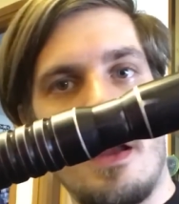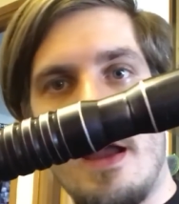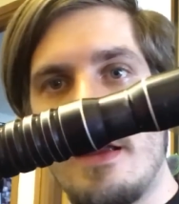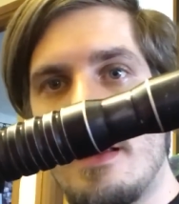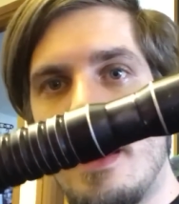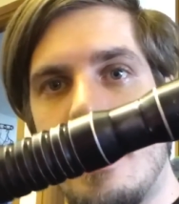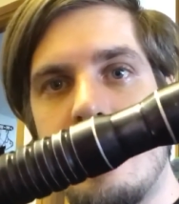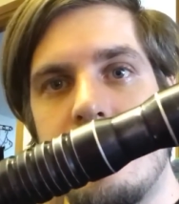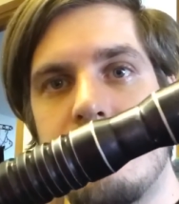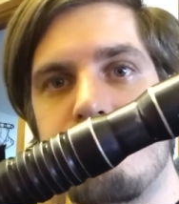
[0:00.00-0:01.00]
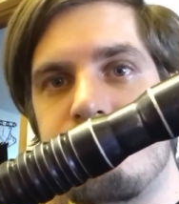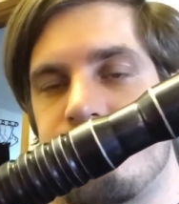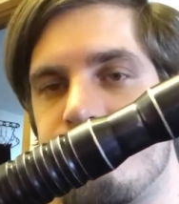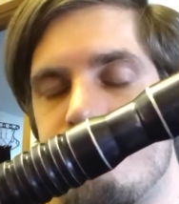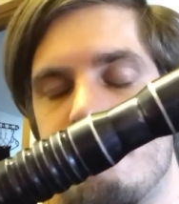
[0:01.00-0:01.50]
I
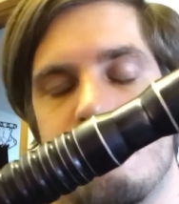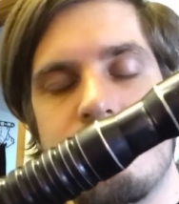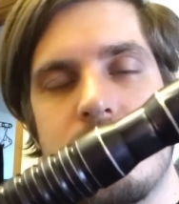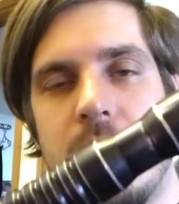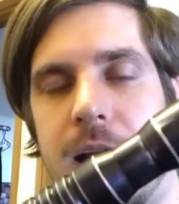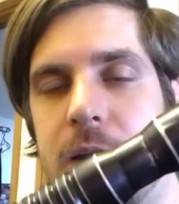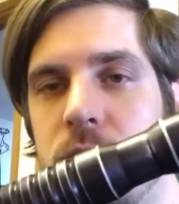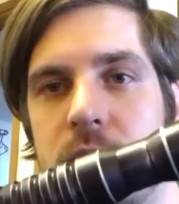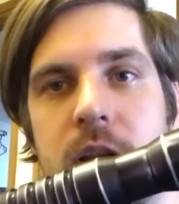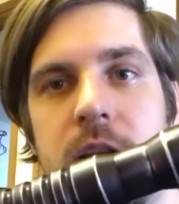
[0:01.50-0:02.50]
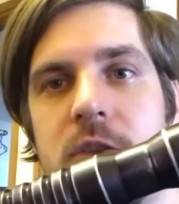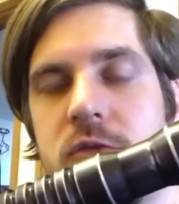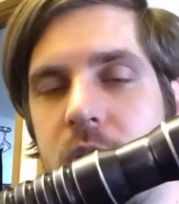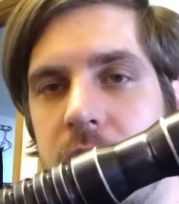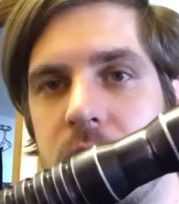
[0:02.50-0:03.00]
really
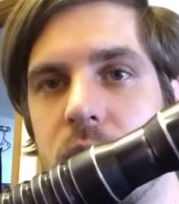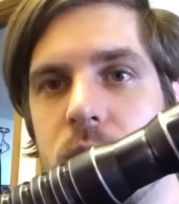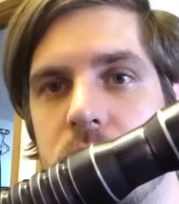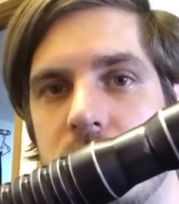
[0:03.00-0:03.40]
try to